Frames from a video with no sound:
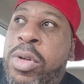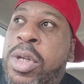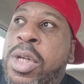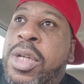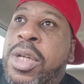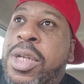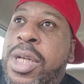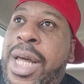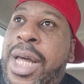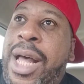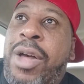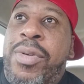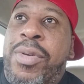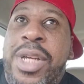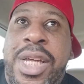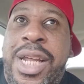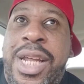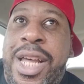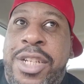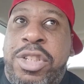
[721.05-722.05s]
now
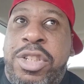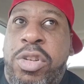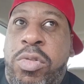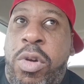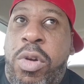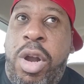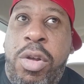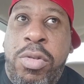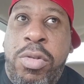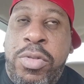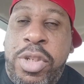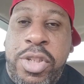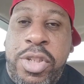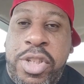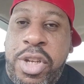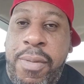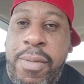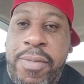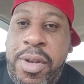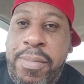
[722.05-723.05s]
it has grown to
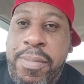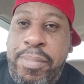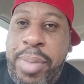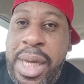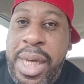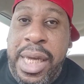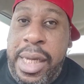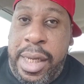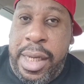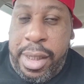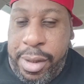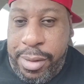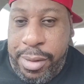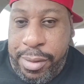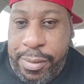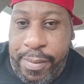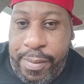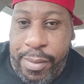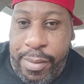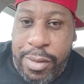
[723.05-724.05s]
something big.
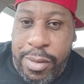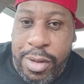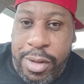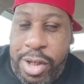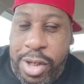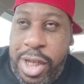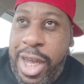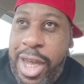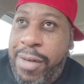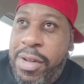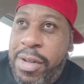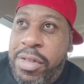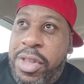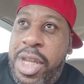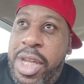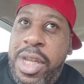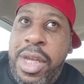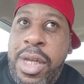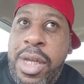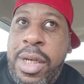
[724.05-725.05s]
See,
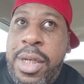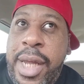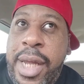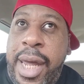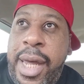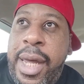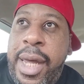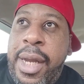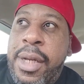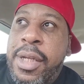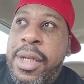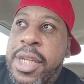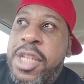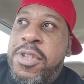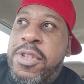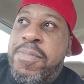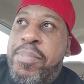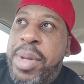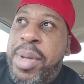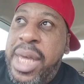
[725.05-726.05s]
everything that is
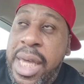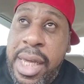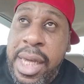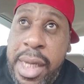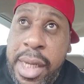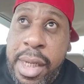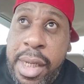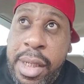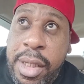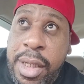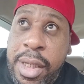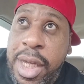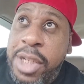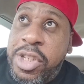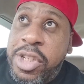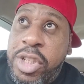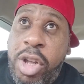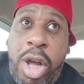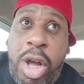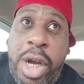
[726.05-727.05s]
big, it
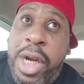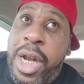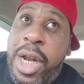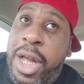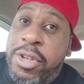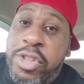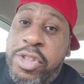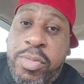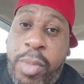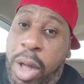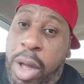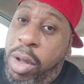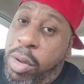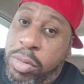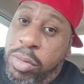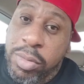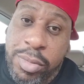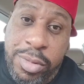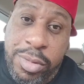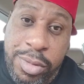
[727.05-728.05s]
started out small.
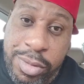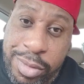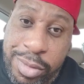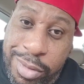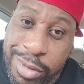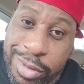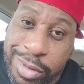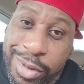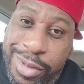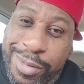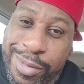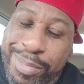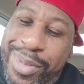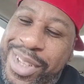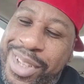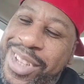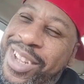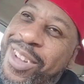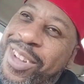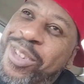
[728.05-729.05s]

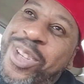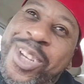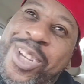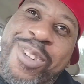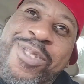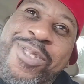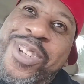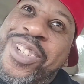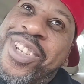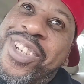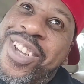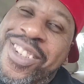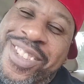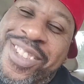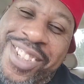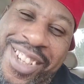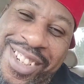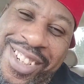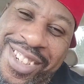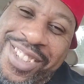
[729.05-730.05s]
Man, I don't care what y'all
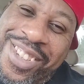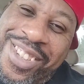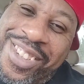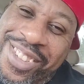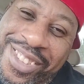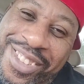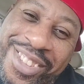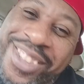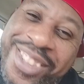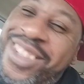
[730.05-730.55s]
say. This is good.